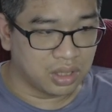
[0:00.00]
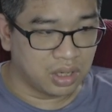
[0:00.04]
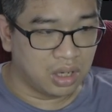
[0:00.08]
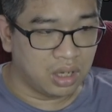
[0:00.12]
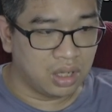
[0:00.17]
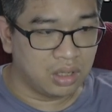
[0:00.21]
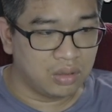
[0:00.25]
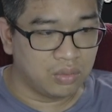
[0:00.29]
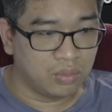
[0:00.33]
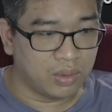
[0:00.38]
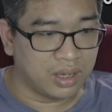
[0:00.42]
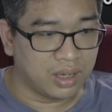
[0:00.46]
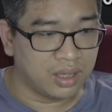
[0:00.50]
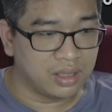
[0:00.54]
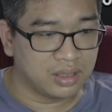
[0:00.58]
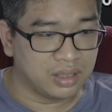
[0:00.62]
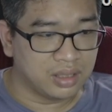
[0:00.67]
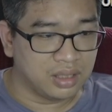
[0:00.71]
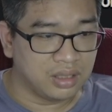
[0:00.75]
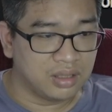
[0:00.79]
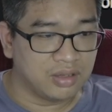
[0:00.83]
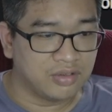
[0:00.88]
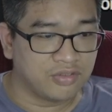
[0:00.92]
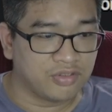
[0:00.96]
all
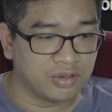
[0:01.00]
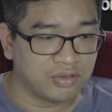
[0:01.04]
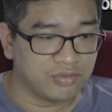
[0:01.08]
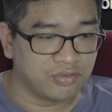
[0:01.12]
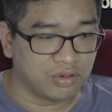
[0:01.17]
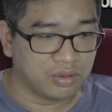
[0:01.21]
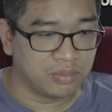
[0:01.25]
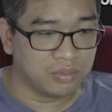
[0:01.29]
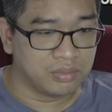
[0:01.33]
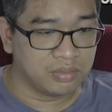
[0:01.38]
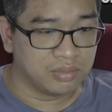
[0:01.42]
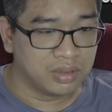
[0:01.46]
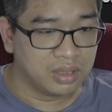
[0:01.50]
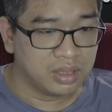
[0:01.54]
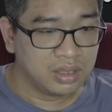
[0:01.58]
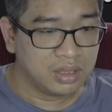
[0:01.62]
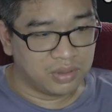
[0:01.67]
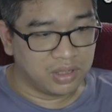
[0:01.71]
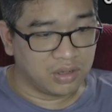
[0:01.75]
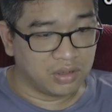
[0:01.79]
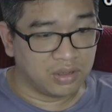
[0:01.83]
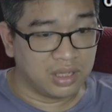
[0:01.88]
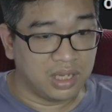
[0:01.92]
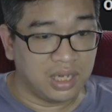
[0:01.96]
wildly different from
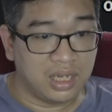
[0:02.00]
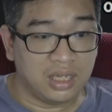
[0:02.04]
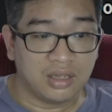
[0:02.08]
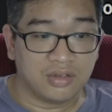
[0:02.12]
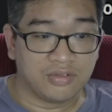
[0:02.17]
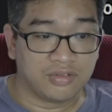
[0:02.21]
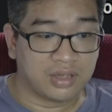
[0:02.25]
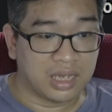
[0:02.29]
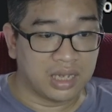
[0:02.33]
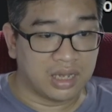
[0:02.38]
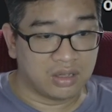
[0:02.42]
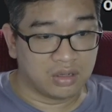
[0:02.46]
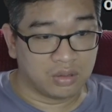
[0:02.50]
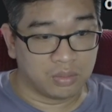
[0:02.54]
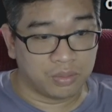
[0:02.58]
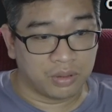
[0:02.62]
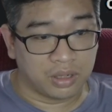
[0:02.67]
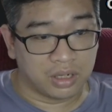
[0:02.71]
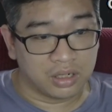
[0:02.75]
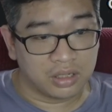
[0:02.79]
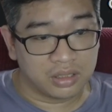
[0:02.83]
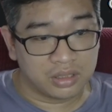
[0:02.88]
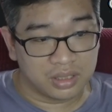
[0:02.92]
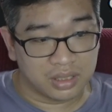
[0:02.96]
their native
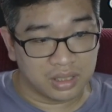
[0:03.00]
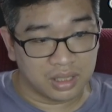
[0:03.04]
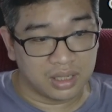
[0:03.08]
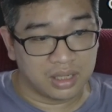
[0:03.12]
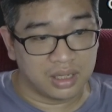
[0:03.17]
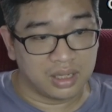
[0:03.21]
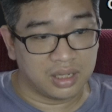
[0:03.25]
counterparts.